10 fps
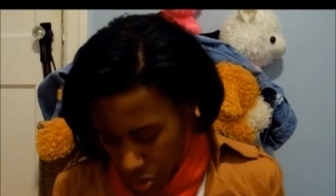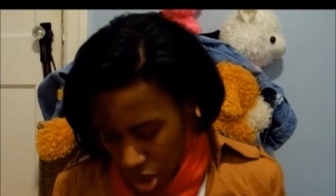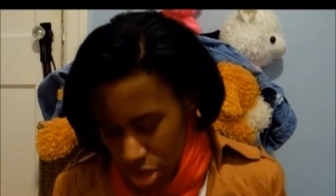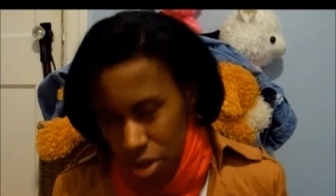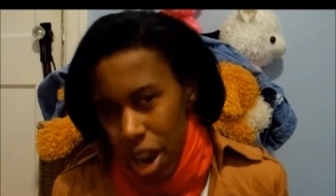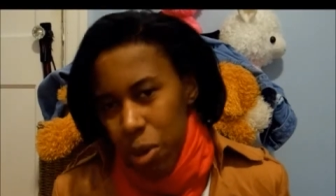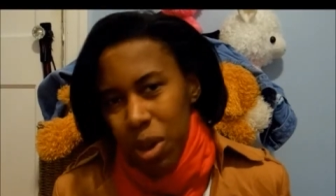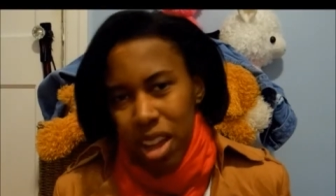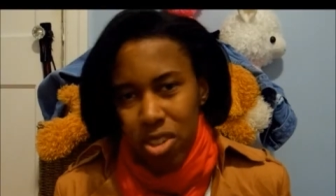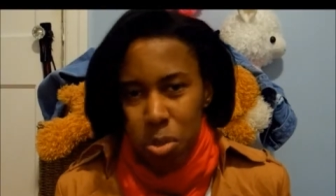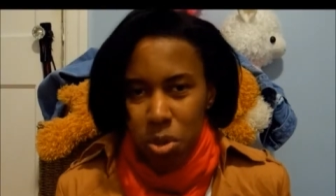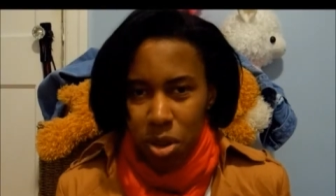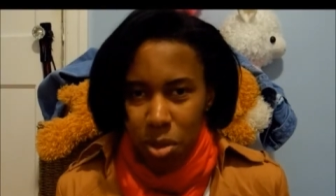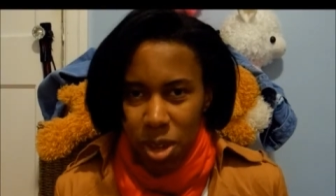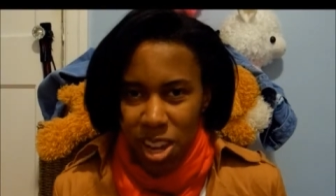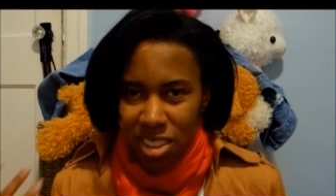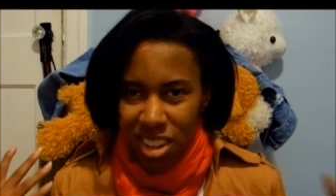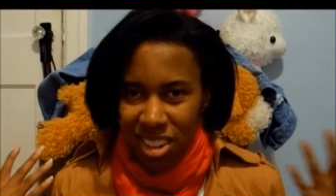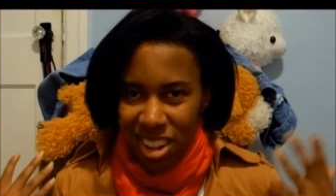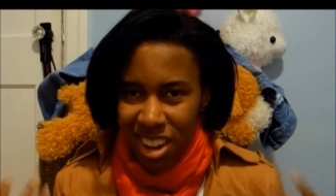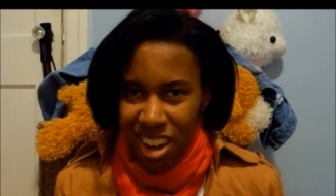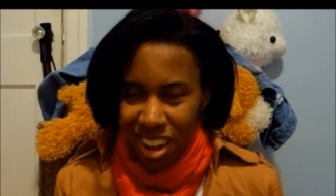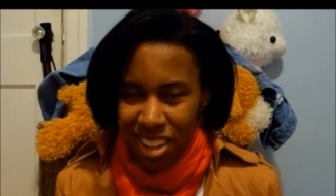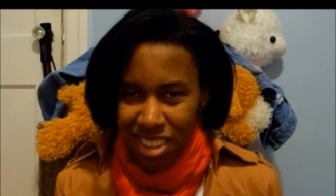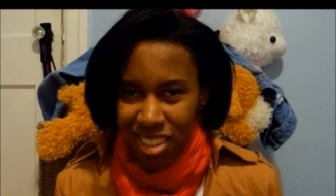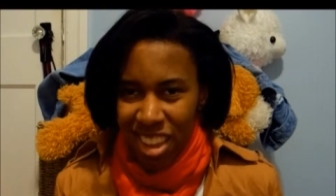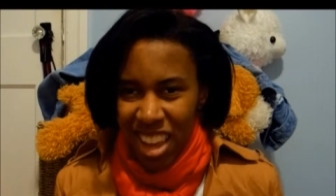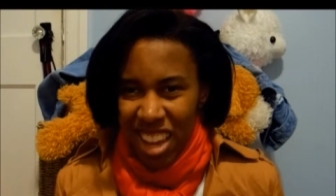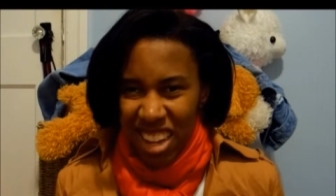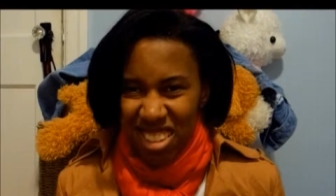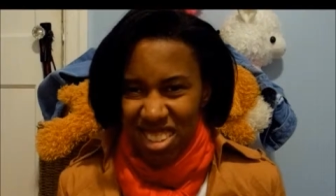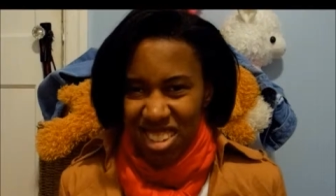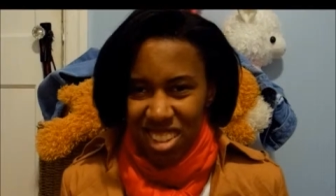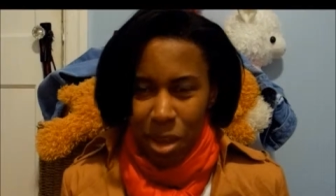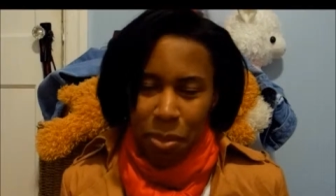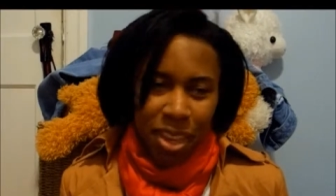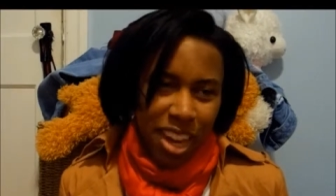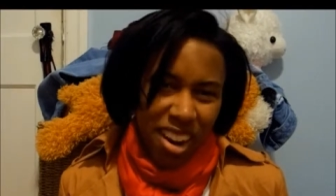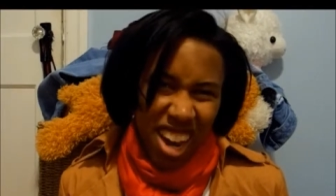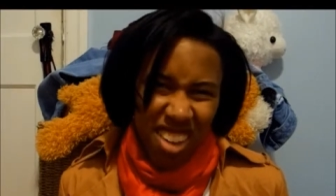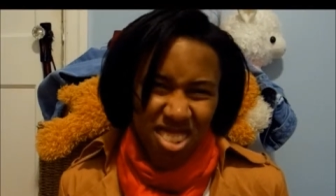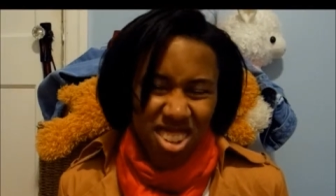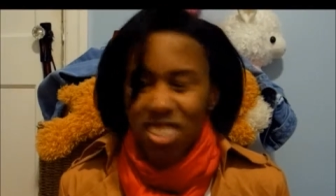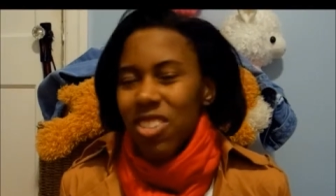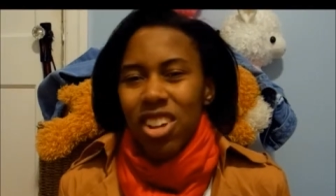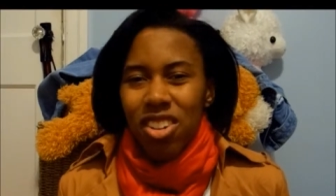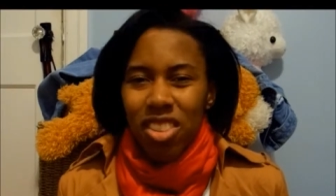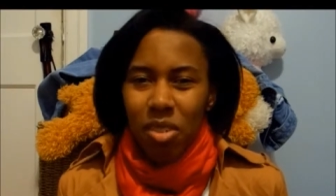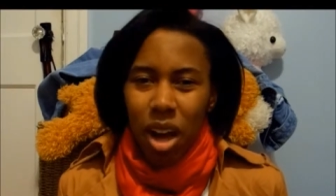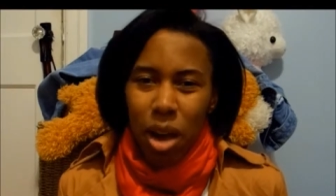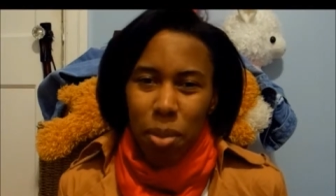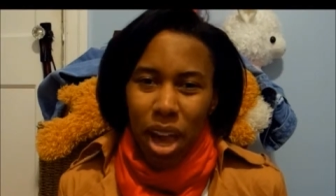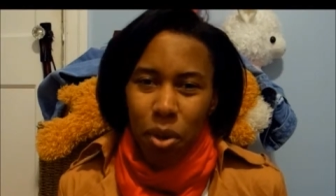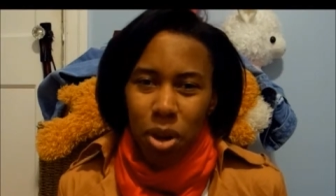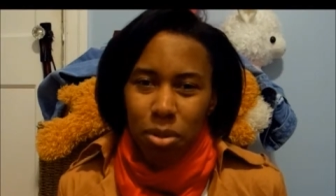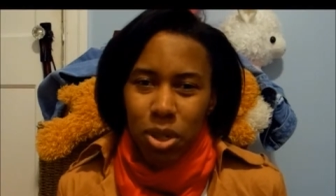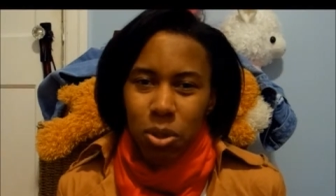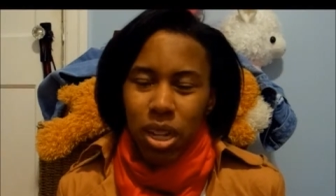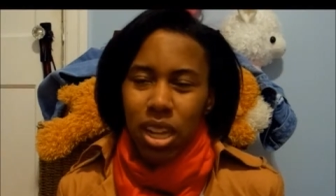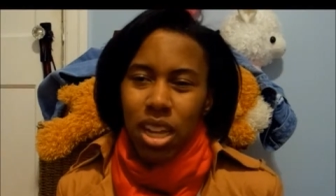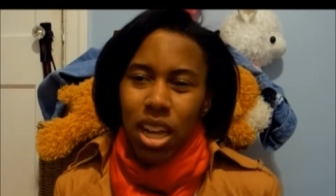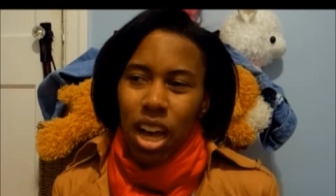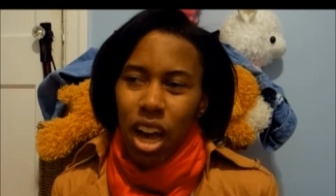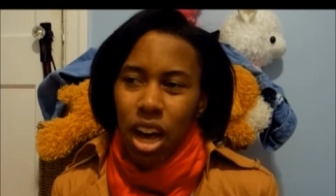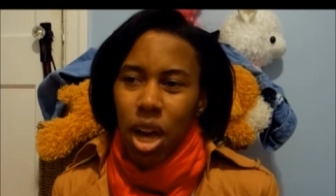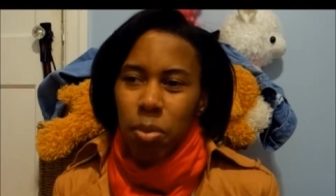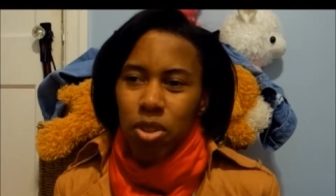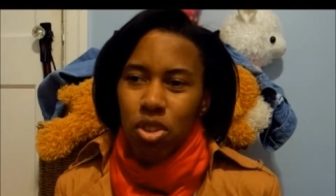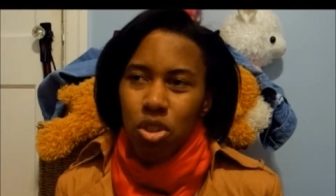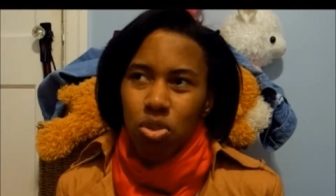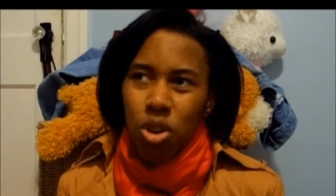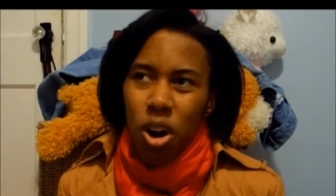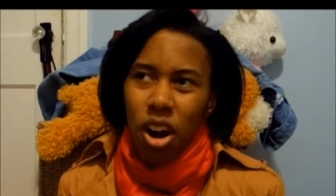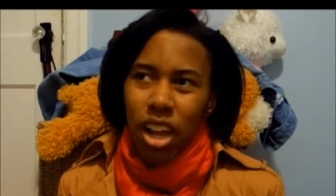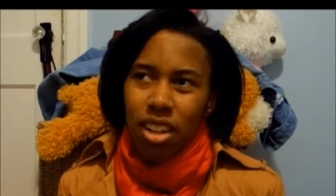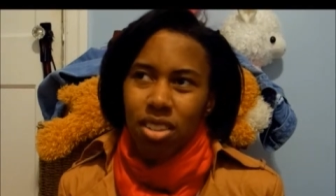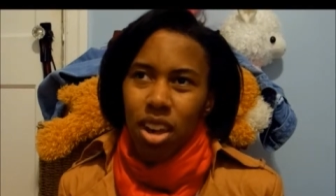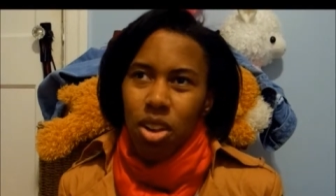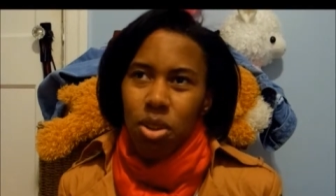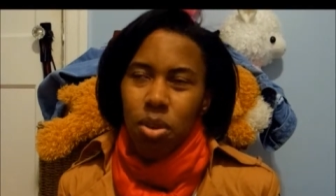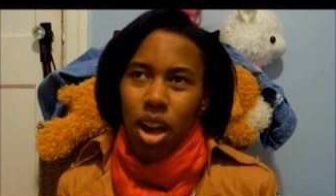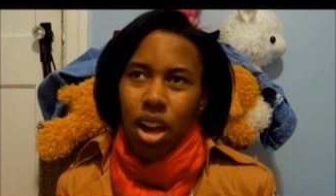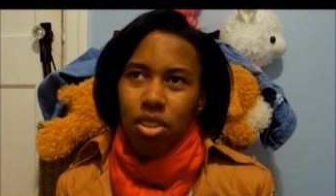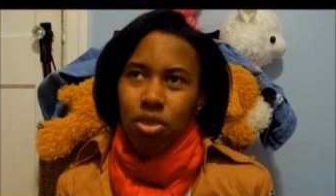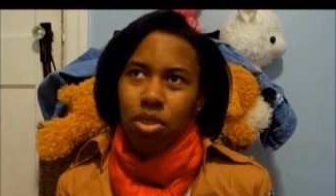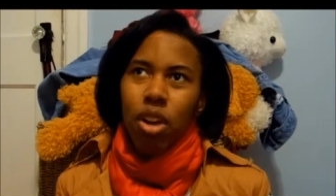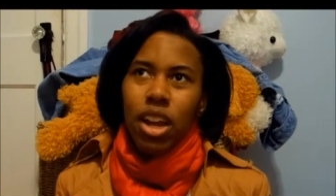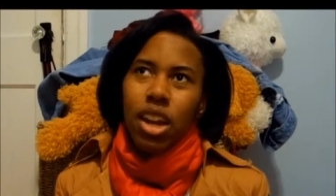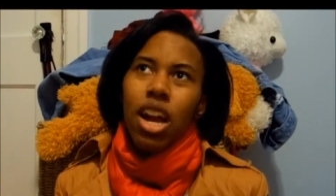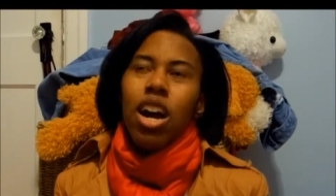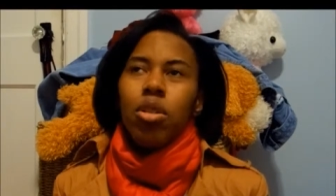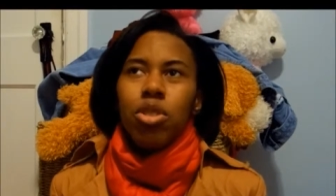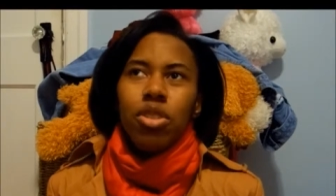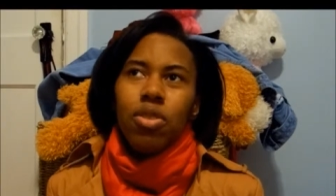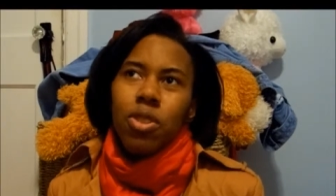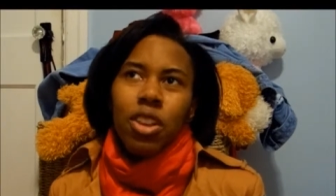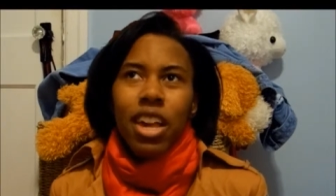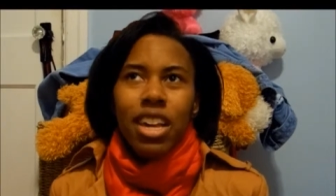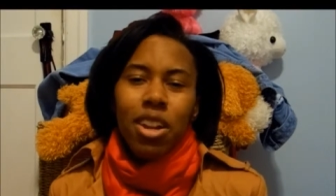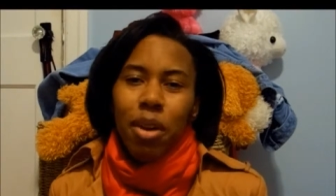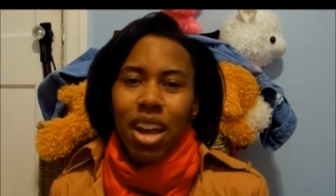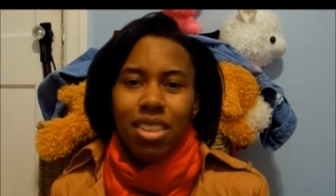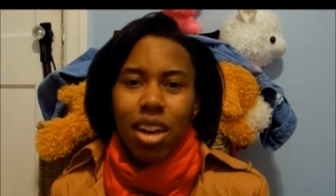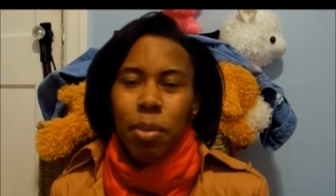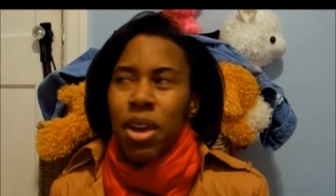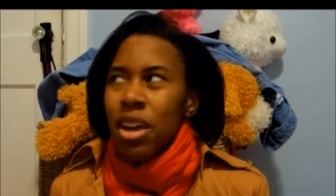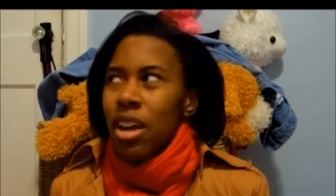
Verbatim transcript: whether I will actually be wearing Mikasa to cons it's still up in the air. I haven't really figured um, out what I'm doing. Um, so far, I can tell you guys for right now, just for like, you know, heads up,